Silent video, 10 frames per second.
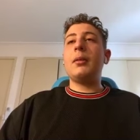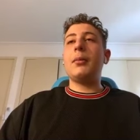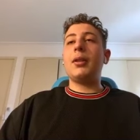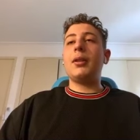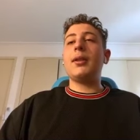
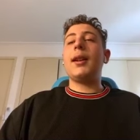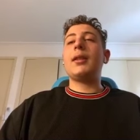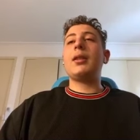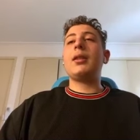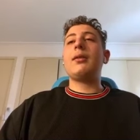because I
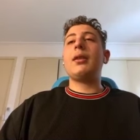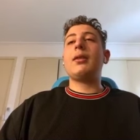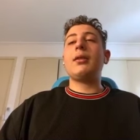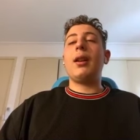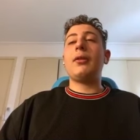see things
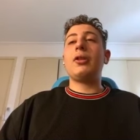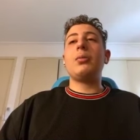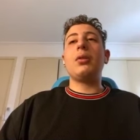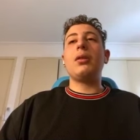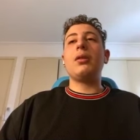others
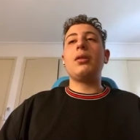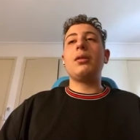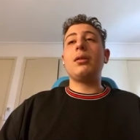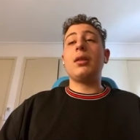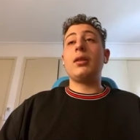wouldn't
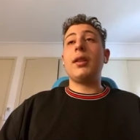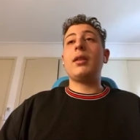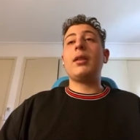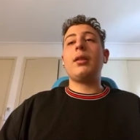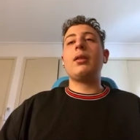
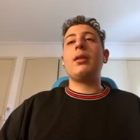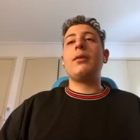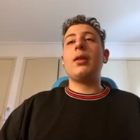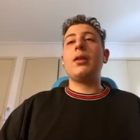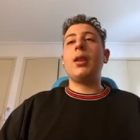necessarily see the
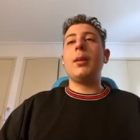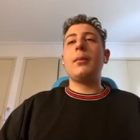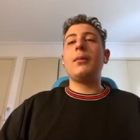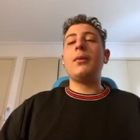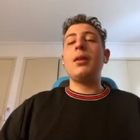first time.